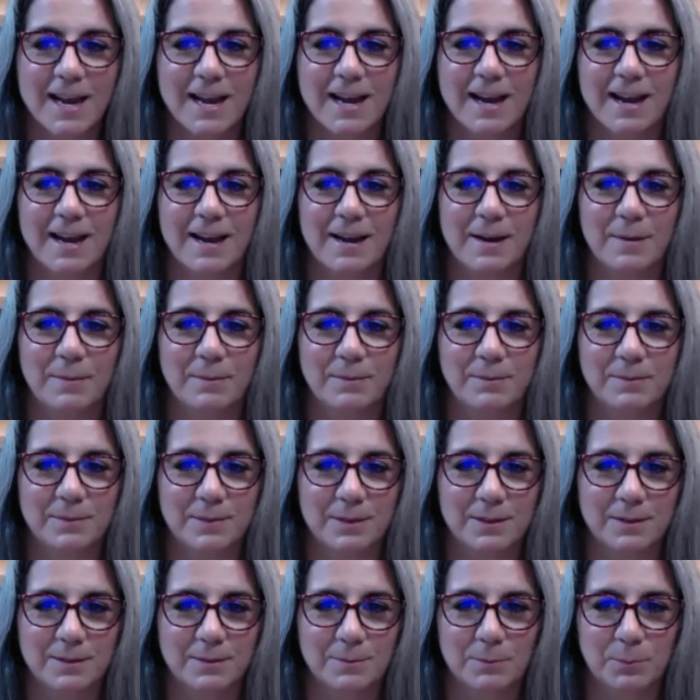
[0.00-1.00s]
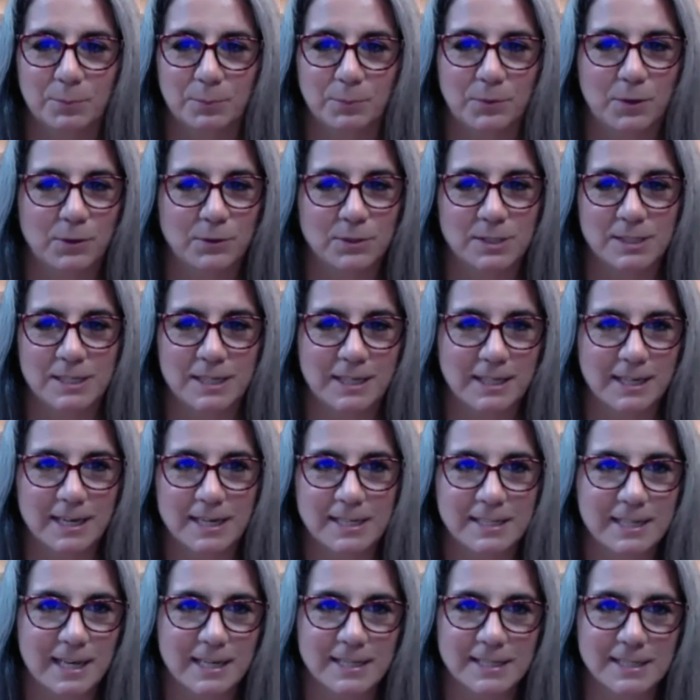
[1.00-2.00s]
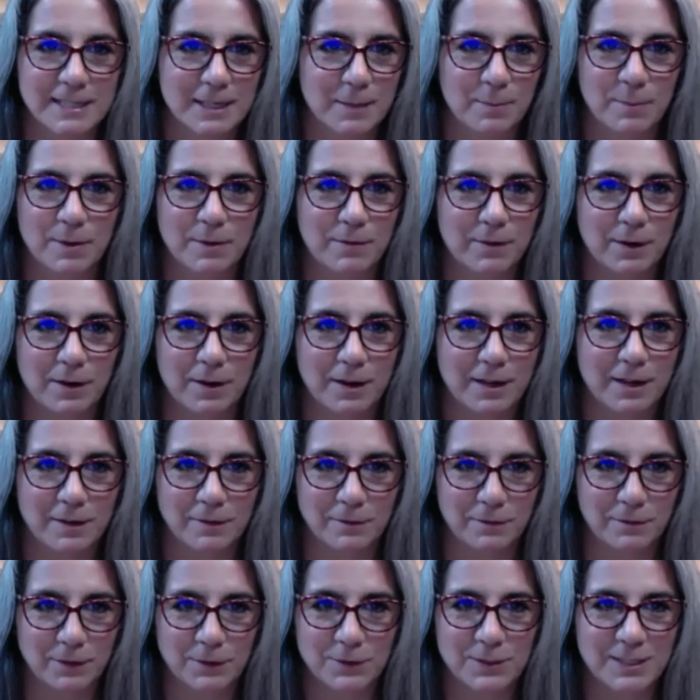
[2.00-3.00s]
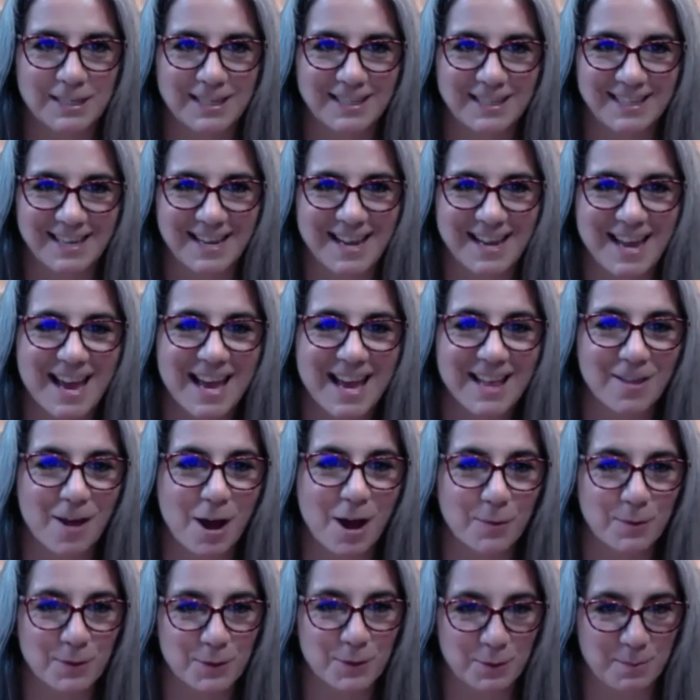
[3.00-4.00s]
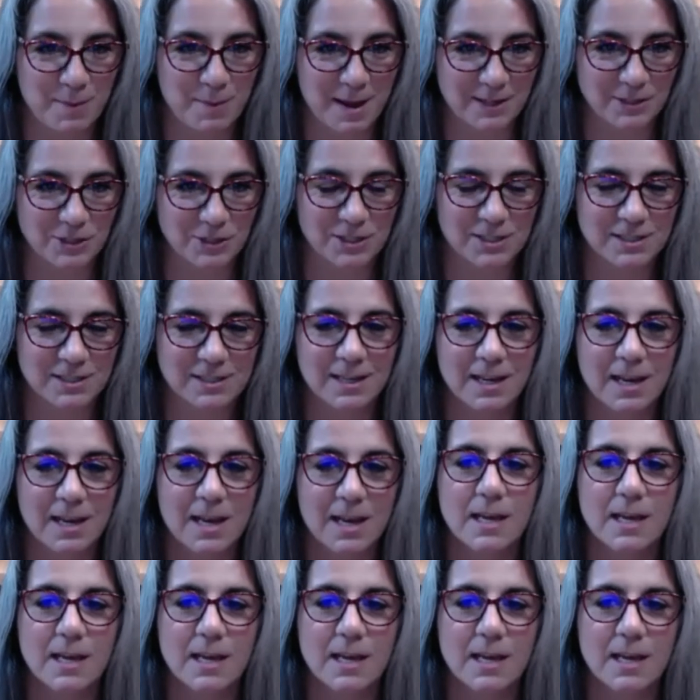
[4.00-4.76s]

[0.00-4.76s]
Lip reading: Those DNA tests can be very confusing along with your matches.